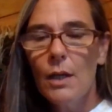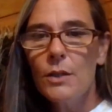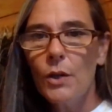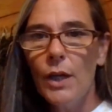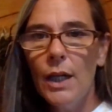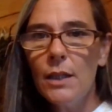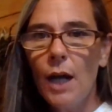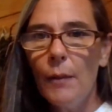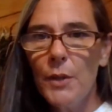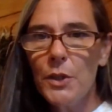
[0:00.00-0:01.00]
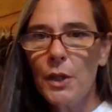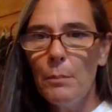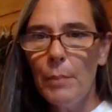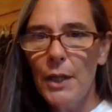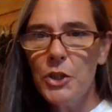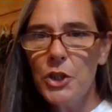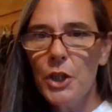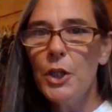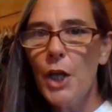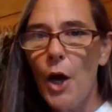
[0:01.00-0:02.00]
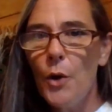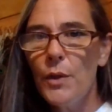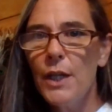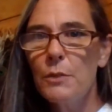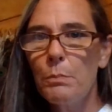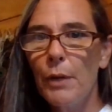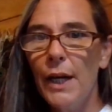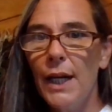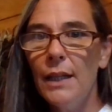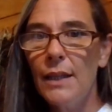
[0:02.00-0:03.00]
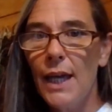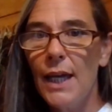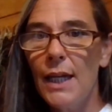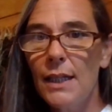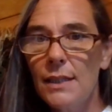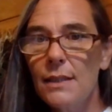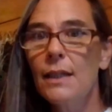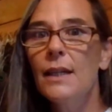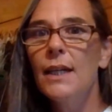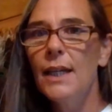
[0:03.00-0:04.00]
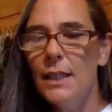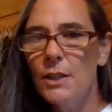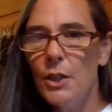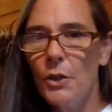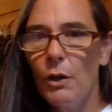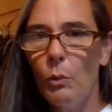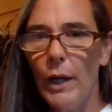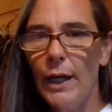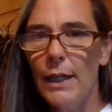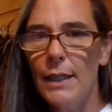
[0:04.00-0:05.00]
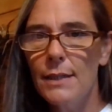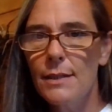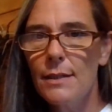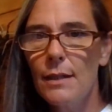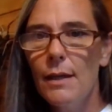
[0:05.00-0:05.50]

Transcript: So, anytime there's combustion, know that it's bringing things into your awareness.